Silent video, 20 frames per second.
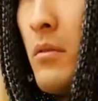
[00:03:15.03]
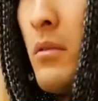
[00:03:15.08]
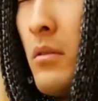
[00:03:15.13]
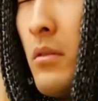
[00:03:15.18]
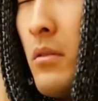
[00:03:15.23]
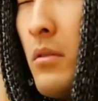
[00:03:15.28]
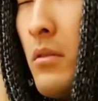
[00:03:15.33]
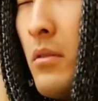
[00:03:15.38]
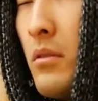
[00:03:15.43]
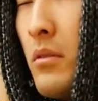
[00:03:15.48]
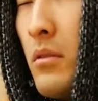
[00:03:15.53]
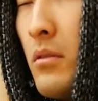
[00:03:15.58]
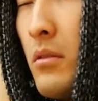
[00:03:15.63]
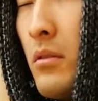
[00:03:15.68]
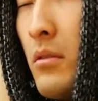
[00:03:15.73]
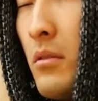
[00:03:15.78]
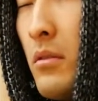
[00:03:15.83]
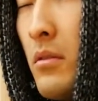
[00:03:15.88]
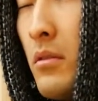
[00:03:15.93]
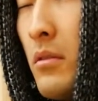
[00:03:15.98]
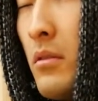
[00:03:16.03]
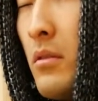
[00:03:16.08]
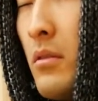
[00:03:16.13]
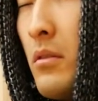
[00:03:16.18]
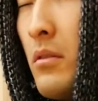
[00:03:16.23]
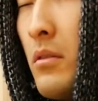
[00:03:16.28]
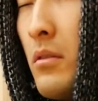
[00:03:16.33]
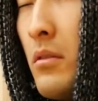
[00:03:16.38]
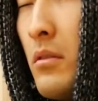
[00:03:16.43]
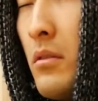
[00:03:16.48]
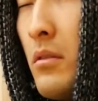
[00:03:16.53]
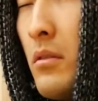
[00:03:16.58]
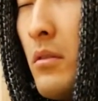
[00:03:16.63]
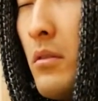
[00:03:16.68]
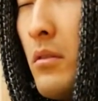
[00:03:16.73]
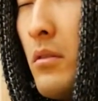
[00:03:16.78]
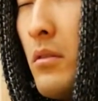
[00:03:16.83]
(silence)